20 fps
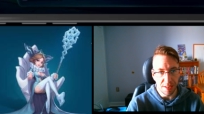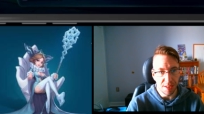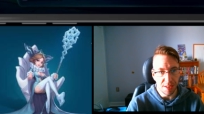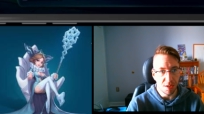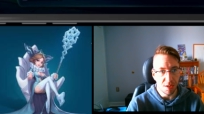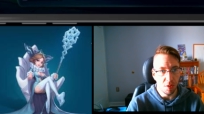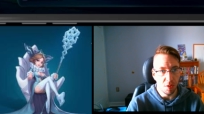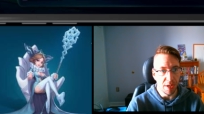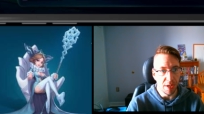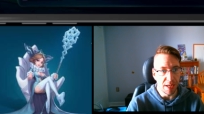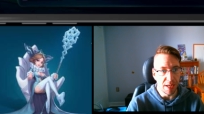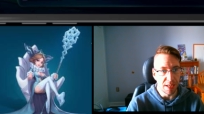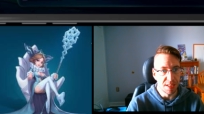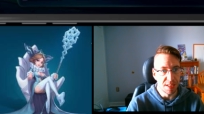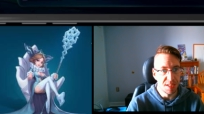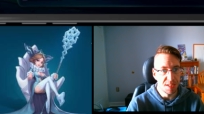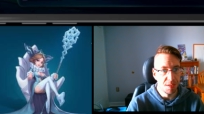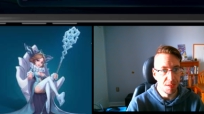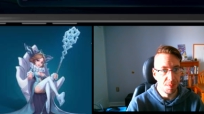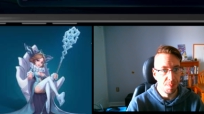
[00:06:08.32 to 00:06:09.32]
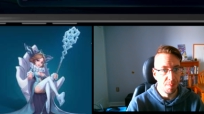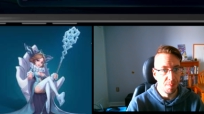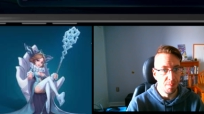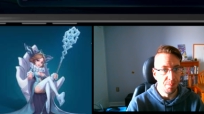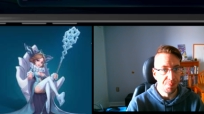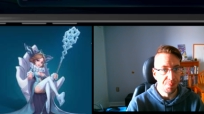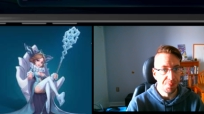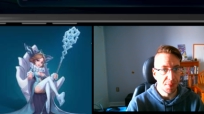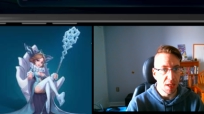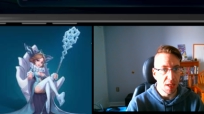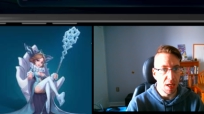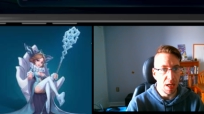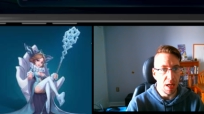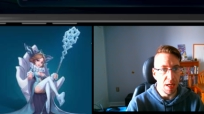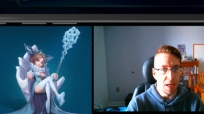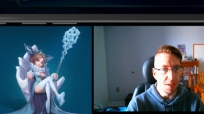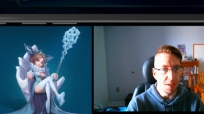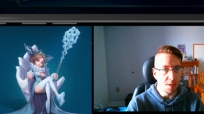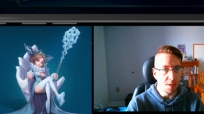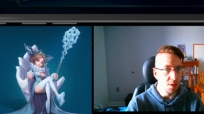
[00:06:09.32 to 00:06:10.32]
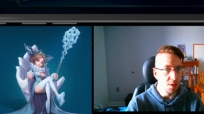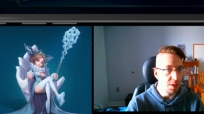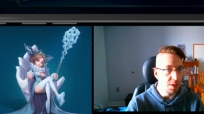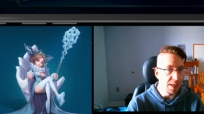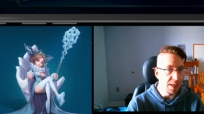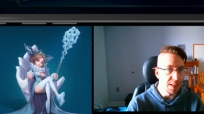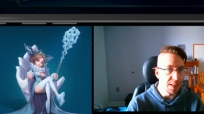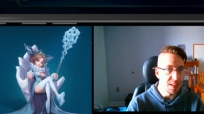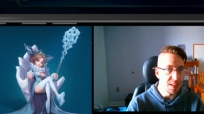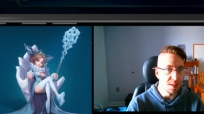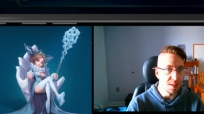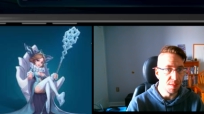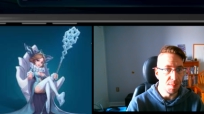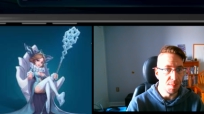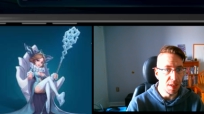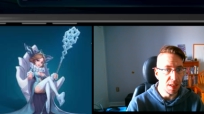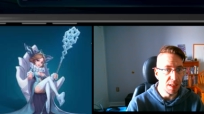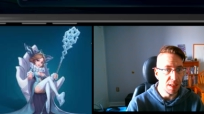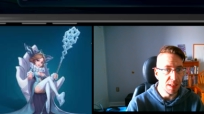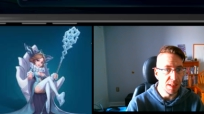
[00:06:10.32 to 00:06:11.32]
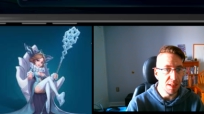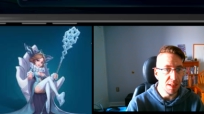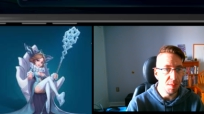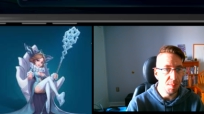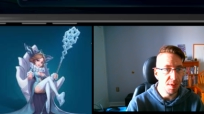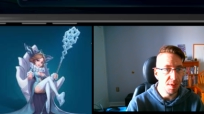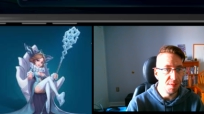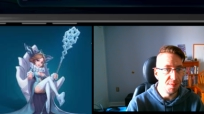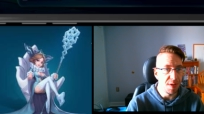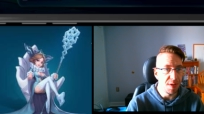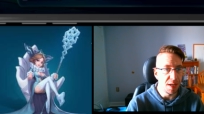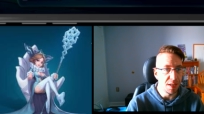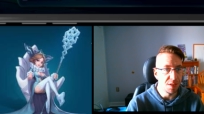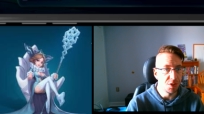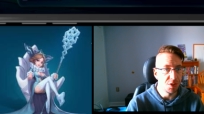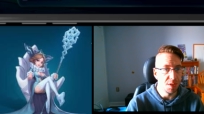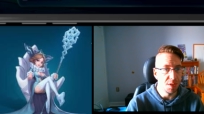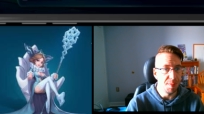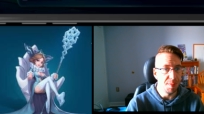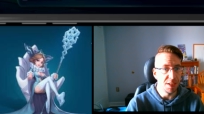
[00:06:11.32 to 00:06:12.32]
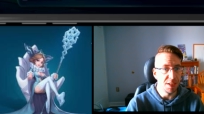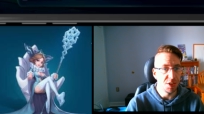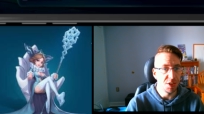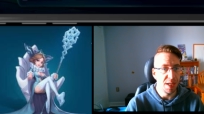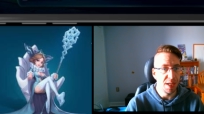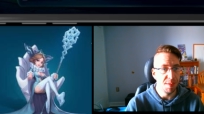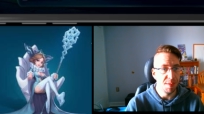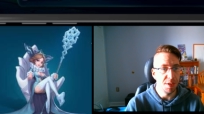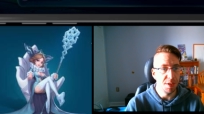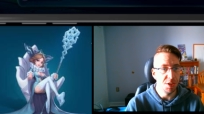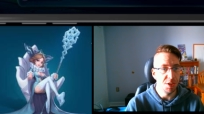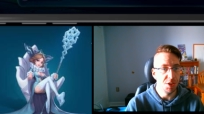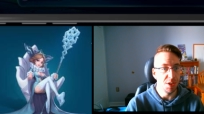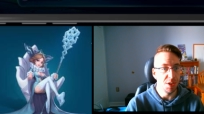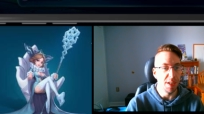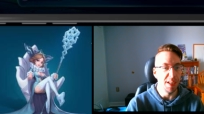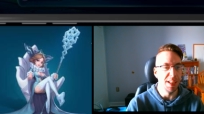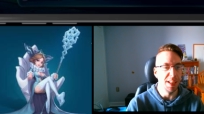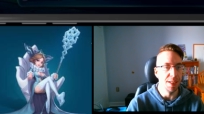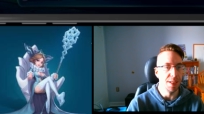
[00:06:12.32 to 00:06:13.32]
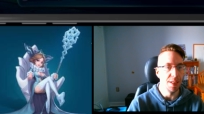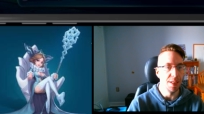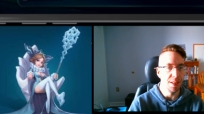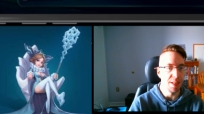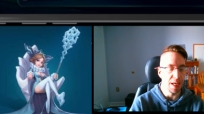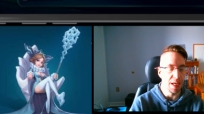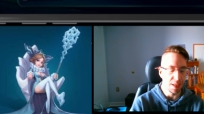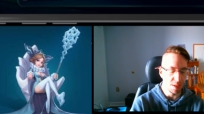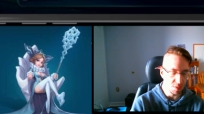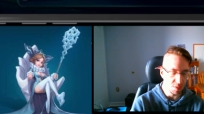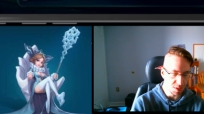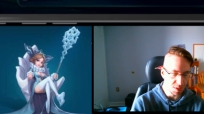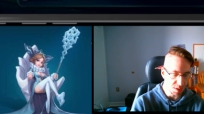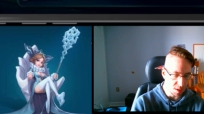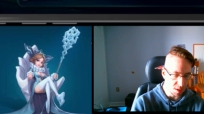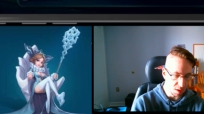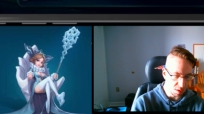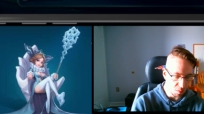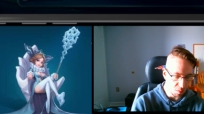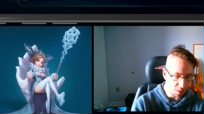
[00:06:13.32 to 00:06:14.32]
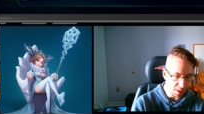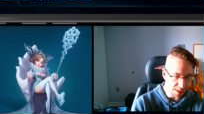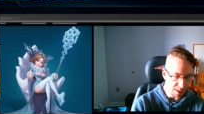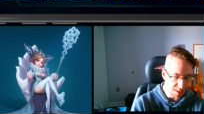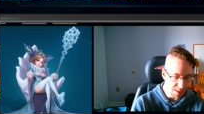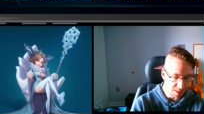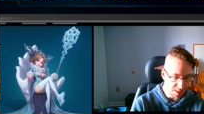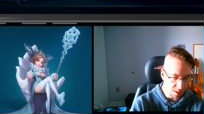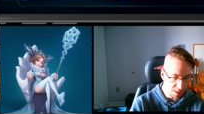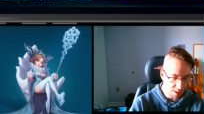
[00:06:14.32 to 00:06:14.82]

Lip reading: Codex. You can get some a little bit of extra magic damage, and that goes a long ways.